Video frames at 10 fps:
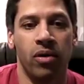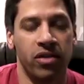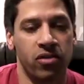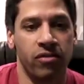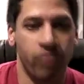
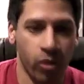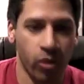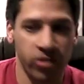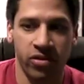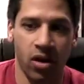exert a
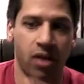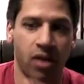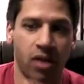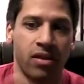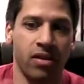force
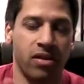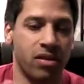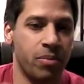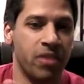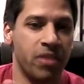on
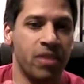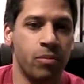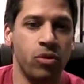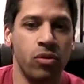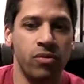the piece that
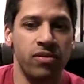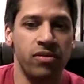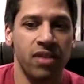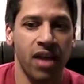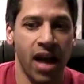
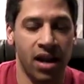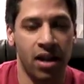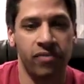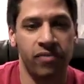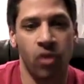moves and
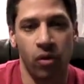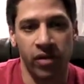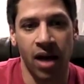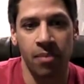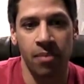enough to
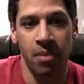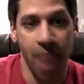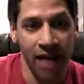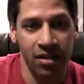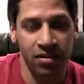overcome the
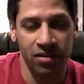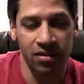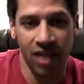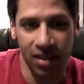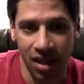magnets,
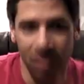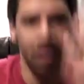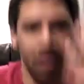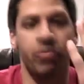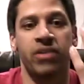and then
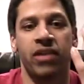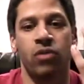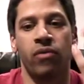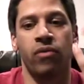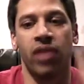the spring takes
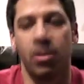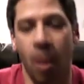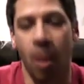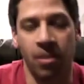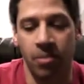over and it
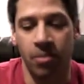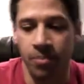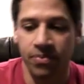pops up.